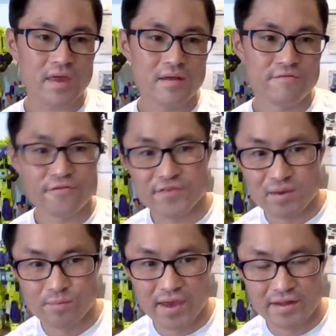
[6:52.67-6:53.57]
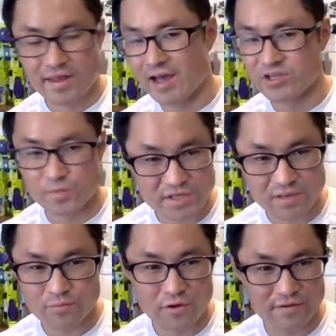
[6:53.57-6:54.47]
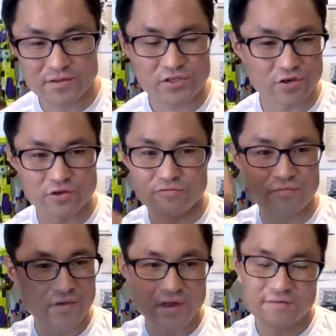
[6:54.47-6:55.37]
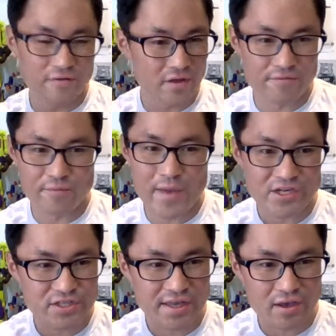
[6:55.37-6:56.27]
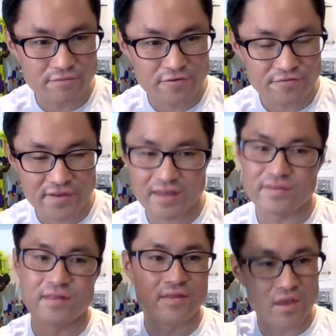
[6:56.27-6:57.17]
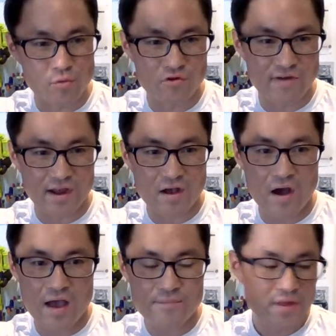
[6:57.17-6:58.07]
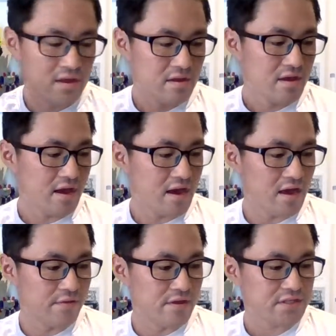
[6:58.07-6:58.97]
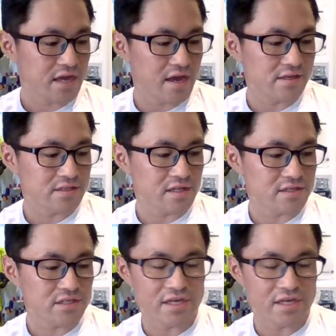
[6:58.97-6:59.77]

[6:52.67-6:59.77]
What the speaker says: 15 being 100% perfect. So if it magically got 15, then it would rank higher. In this case, let's just